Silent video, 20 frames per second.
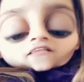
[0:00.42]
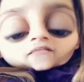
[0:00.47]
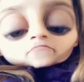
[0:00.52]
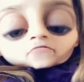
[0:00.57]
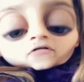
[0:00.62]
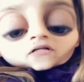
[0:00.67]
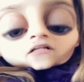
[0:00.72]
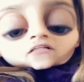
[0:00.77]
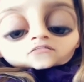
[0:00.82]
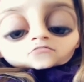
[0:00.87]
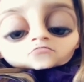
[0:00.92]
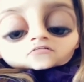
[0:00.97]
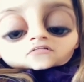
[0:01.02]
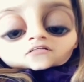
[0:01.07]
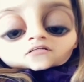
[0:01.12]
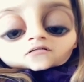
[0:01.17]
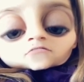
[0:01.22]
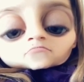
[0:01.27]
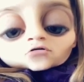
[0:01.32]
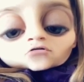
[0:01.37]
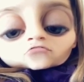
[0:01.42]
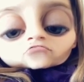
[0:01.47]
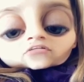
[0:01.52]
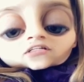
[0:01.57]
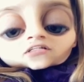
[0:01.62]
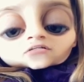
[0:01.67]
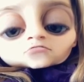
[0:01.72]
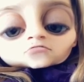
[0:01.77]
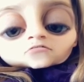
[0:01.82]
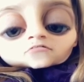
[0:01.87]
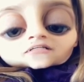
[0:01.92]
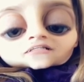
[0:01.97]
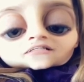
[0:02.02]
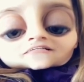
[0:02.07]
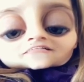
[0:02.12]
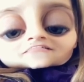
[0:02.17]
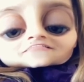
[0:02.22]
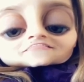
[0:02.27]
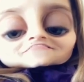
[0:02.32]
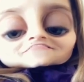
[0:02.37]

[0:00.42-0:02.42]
Hey, Ma, you want to come over here real quick?